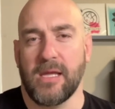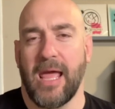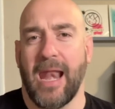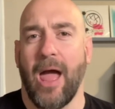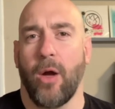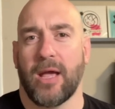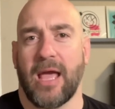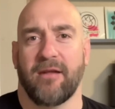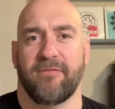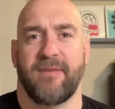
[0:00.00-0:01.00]
and how it
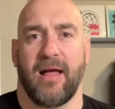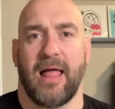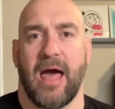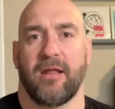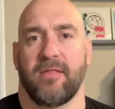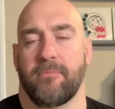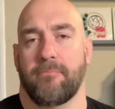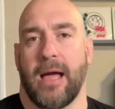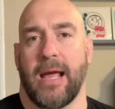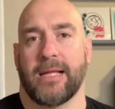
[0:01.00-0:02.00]
kind of fell out of the
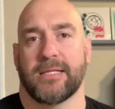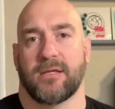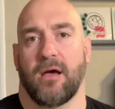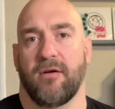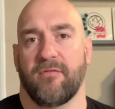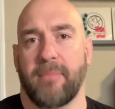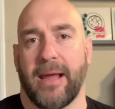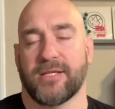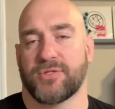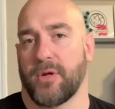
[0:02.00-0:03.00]
minds of
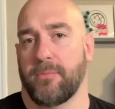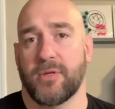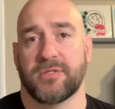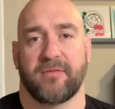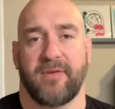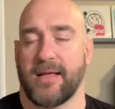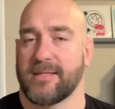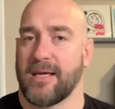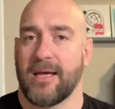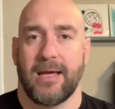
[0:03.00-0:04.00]
mainstream music fans.